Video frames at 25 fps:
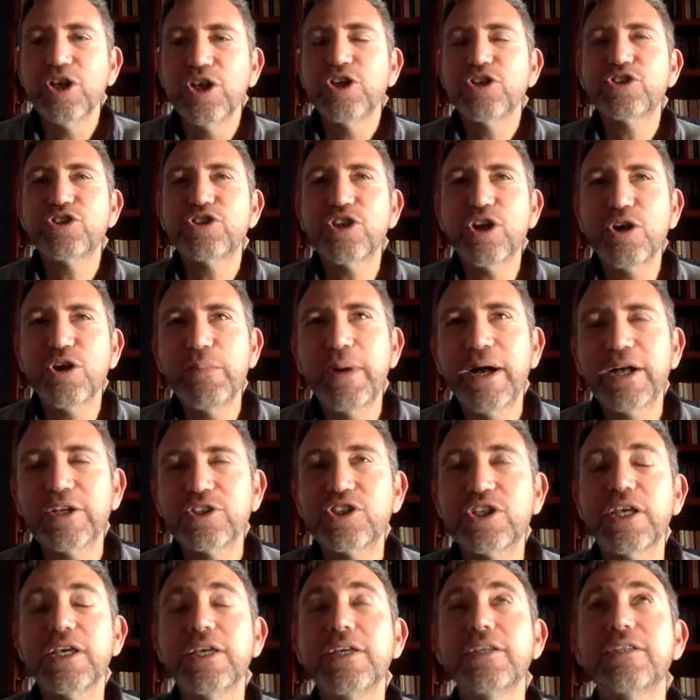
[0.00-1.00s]
So
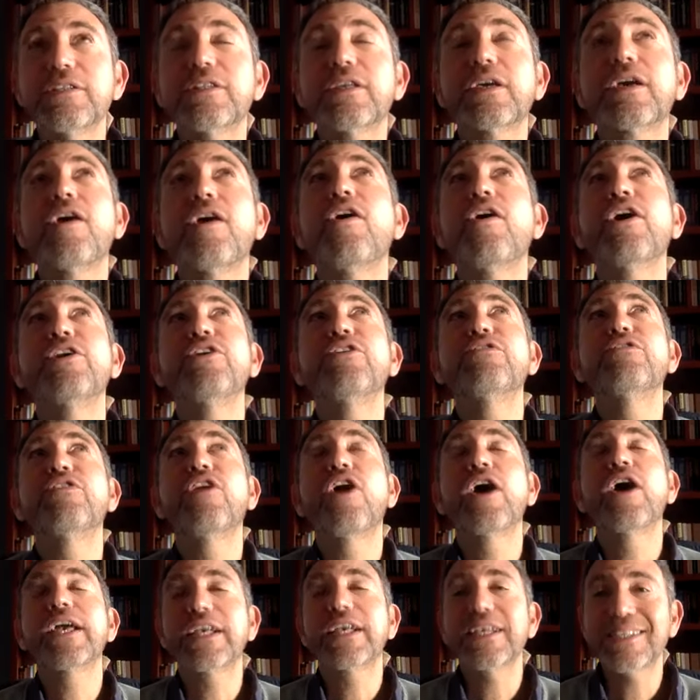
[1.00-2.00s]
much is the kind of
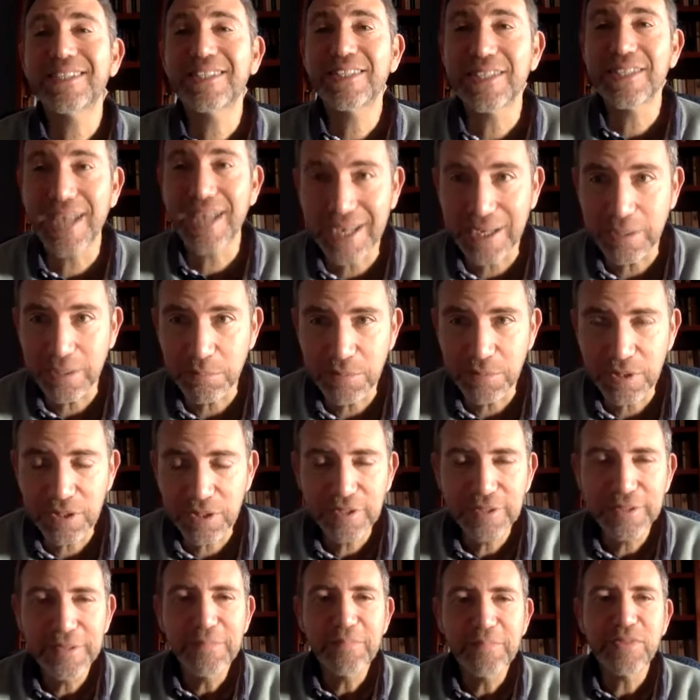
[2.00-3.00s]
like same
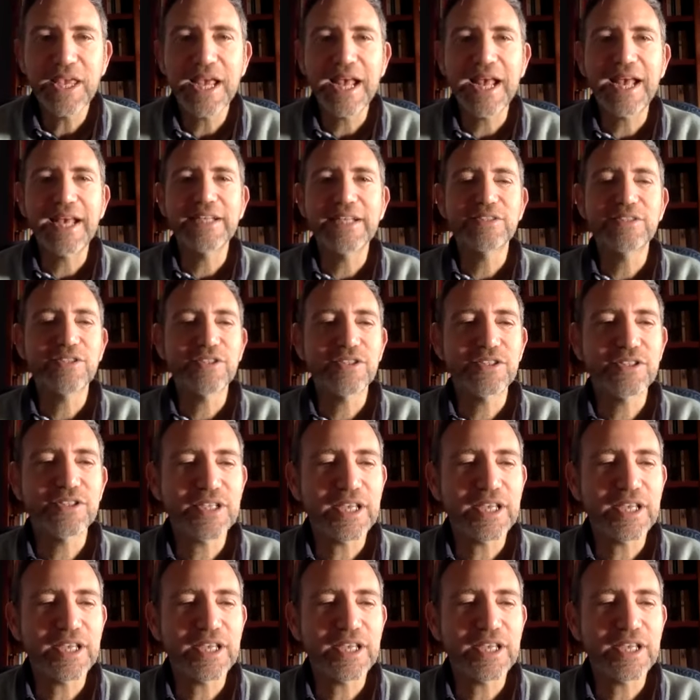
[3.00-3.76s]
and